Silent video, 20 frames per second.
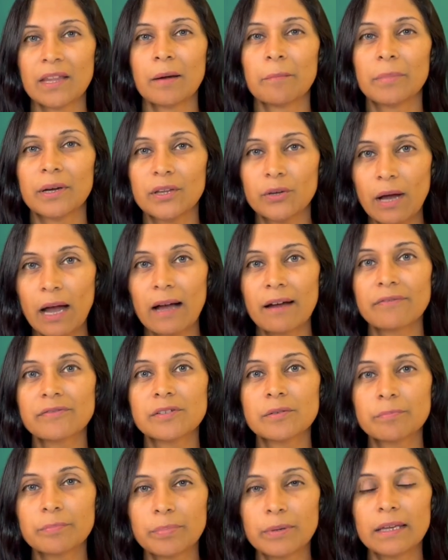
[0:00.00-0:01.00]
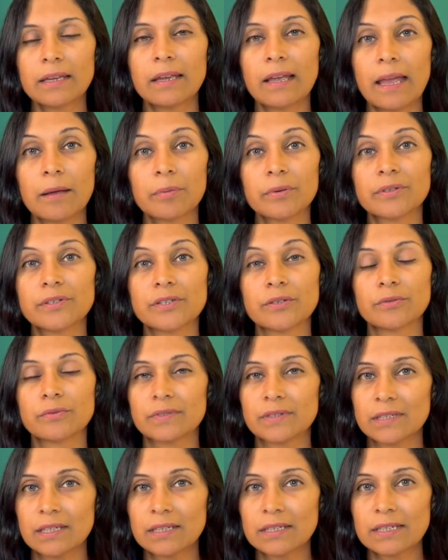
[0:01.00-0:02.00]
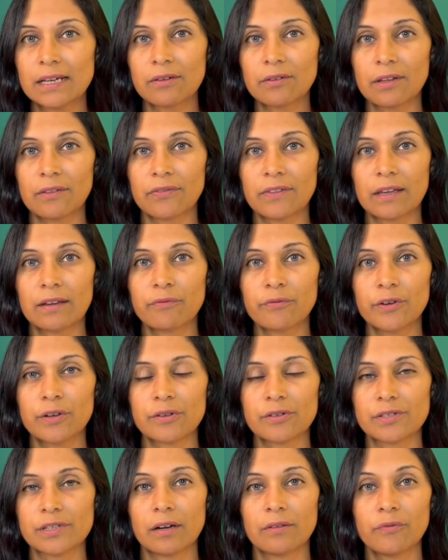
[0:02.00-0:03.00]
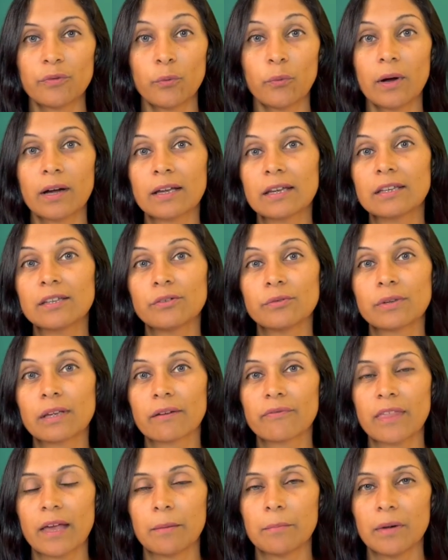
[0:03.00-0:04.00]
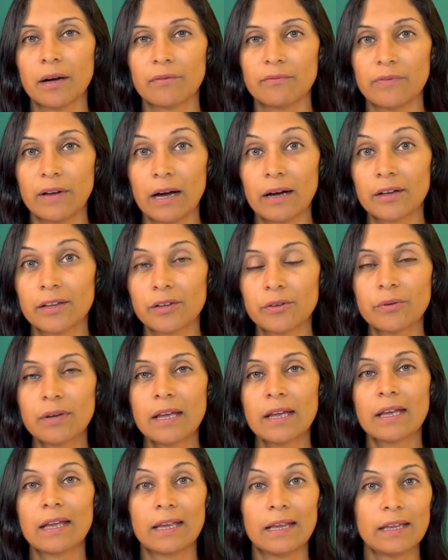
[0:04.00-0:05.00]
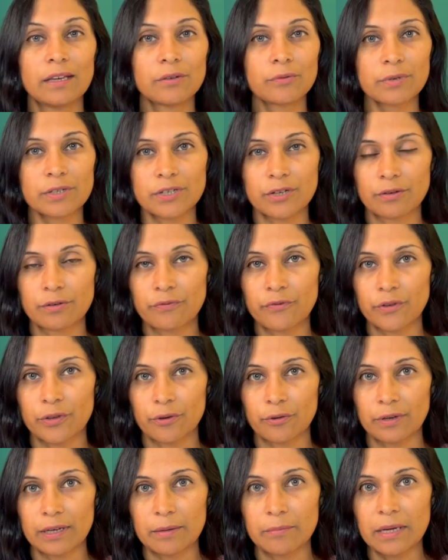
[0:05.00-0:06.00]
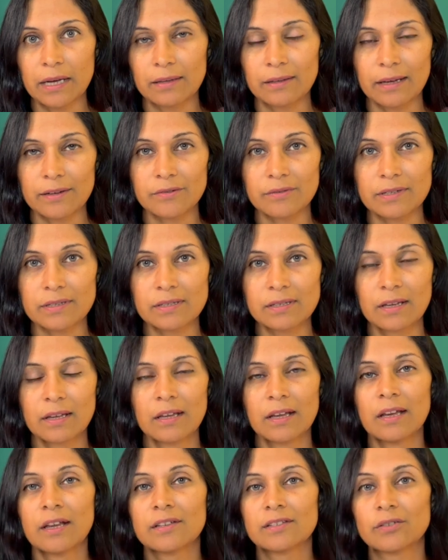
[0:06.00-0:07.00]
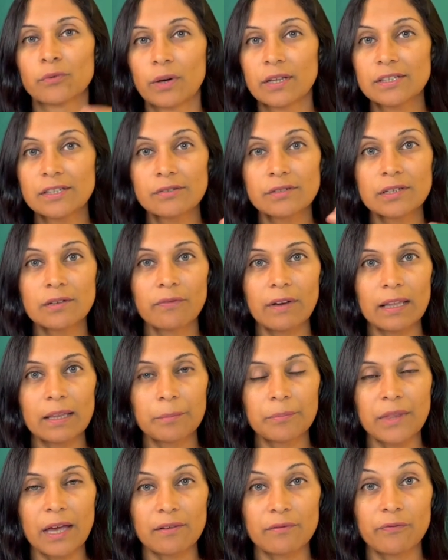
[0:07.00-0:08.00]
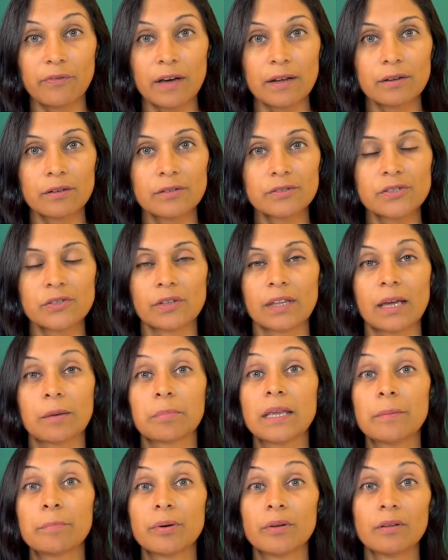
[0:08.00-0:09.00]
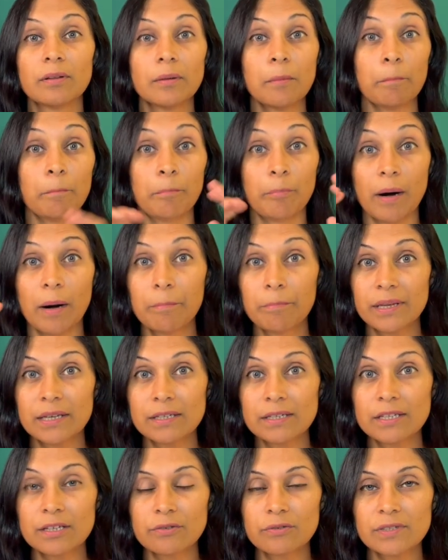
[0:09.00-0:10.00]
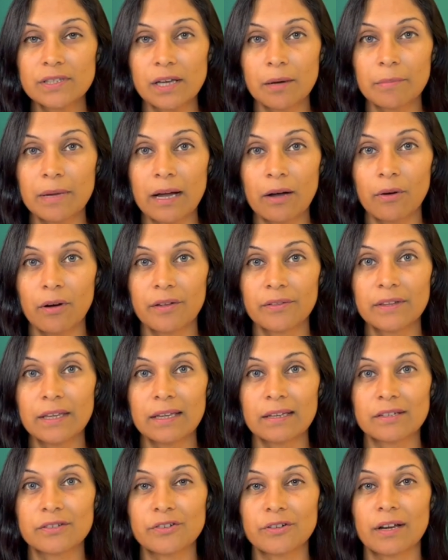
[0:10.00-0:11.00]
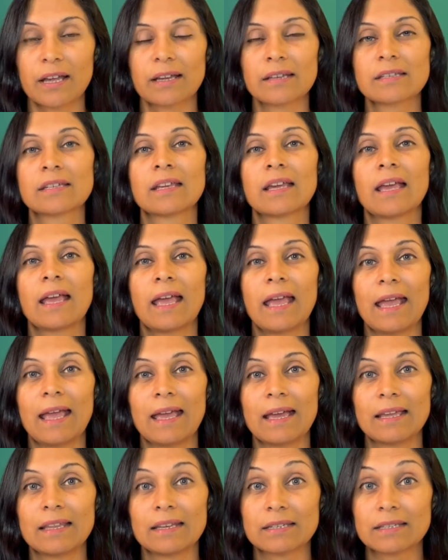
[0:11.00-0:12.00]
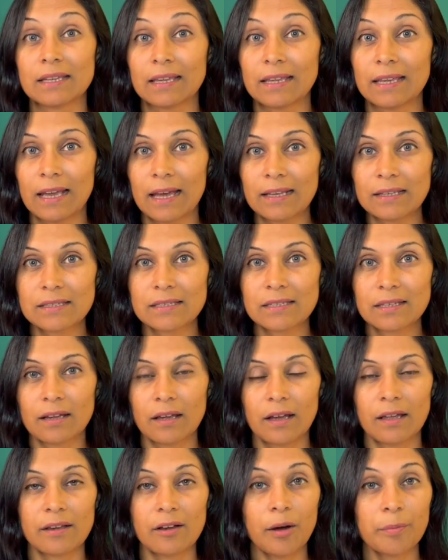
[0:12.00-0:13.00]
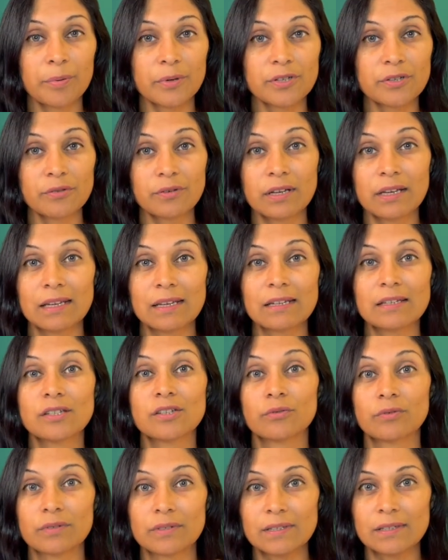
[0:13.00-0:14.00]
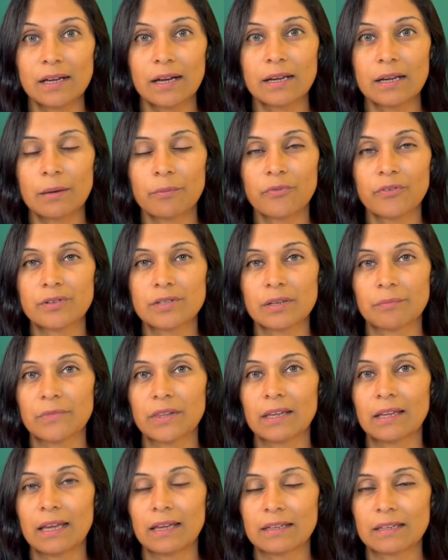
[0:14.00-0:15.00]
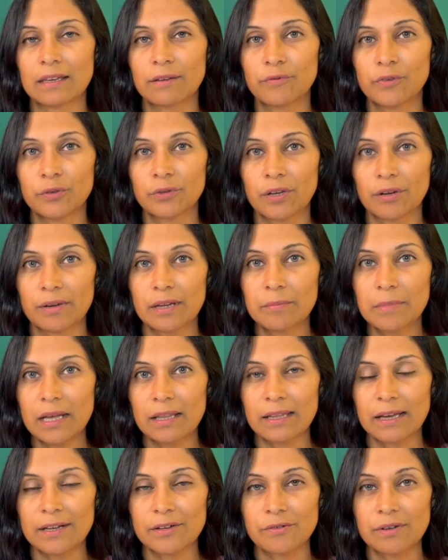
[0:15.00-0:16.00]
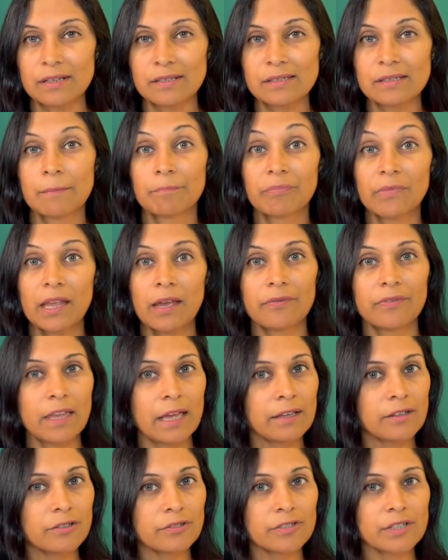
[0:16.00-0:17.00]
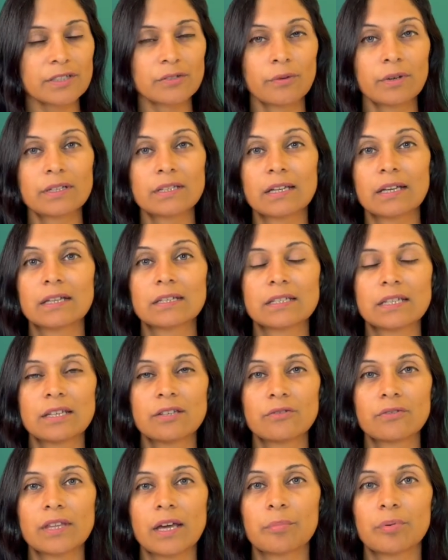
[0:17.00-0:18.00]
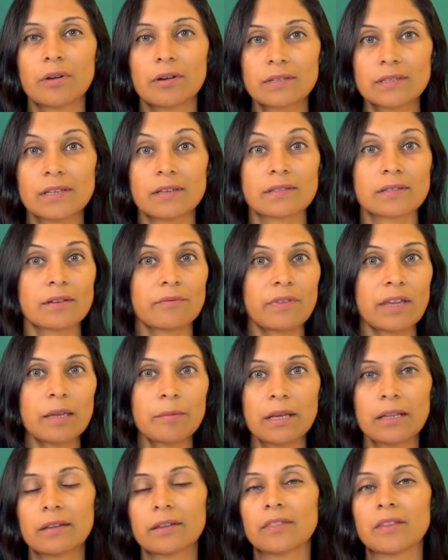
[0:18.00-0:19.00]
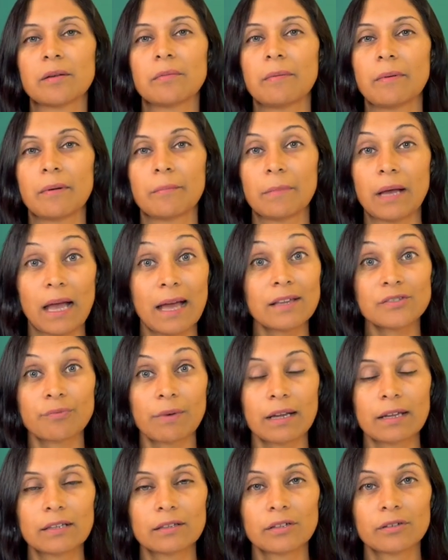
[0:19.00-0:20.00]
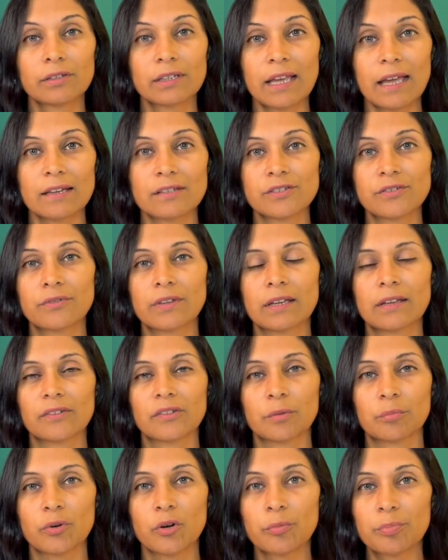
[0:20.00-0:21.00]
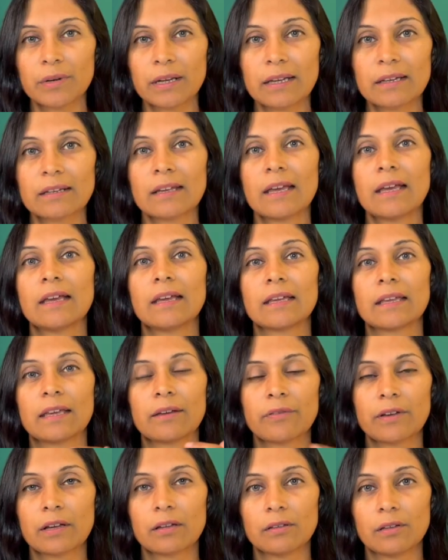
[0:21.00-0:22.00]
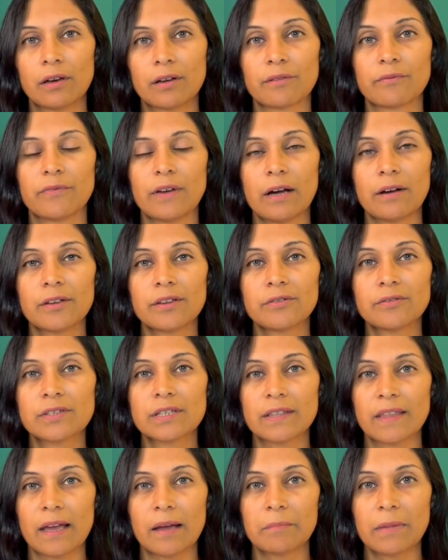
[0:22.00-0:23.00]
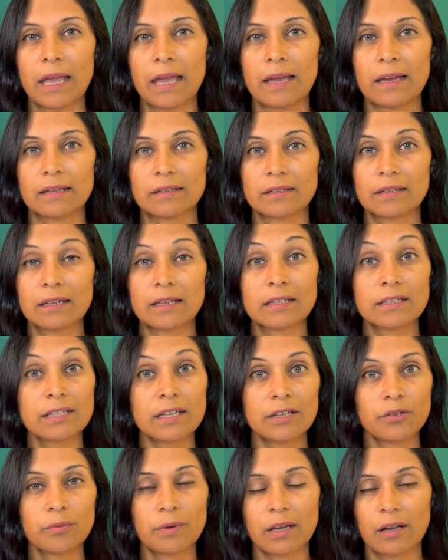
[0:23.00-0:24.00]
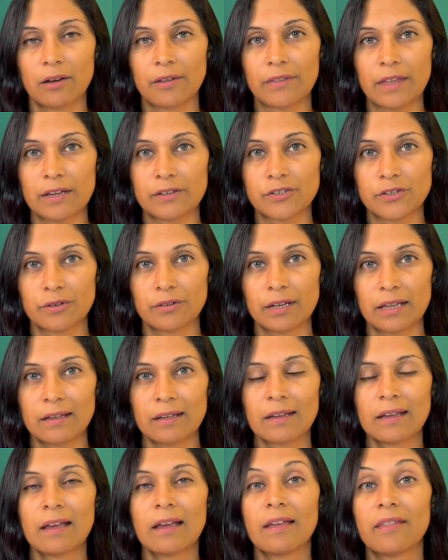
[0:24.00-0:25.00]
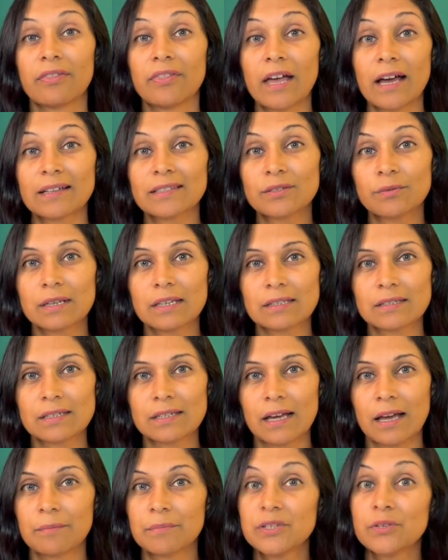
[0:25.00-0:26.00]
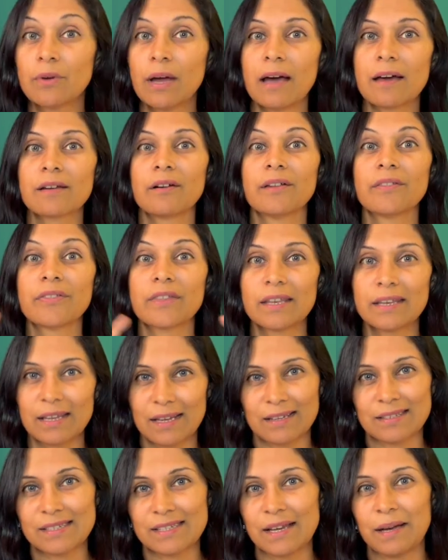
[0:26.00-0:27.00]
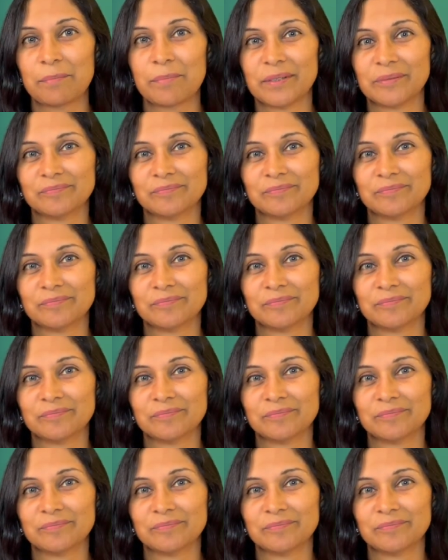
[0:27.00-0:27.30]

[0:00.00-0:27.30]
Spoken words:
But you have to be able to sit down and think for yourself, what can you give them of value in return for their email address? So once you develop that funnel so that people bump into you somehow on the internet and get an opportunity to sign up for something and give you their email address, then you're just going to continue that process of emailing them as regularly as you think is appropriate, giving a lot of value to them and continuing on that journey. That's when it's time to add on the next step.